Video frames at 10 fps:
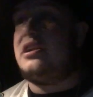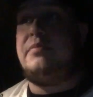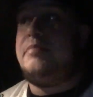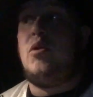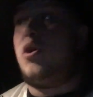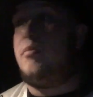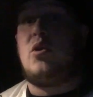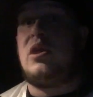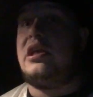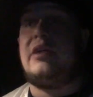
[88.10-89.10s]
to be more and
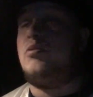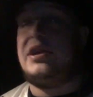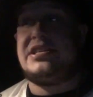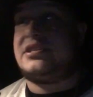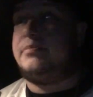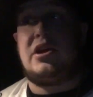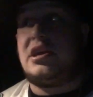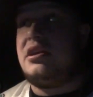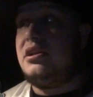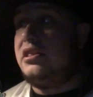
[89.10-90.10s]
more like a waste of
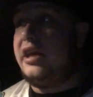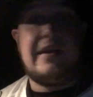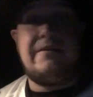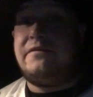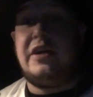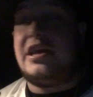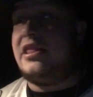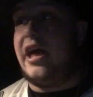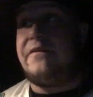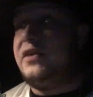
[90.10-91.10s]
money. Like
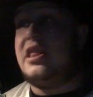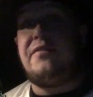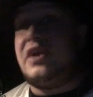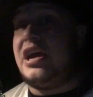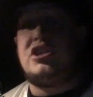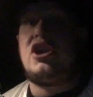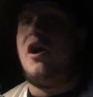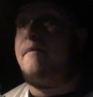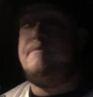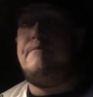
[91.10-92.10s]
Philly fans,
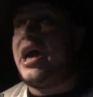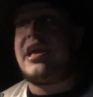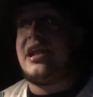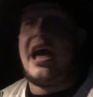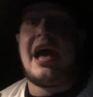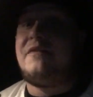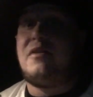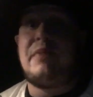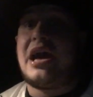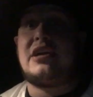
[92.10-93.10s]
y'all begging to have
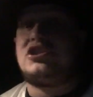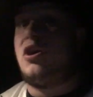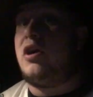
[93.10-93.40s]
him back because y'all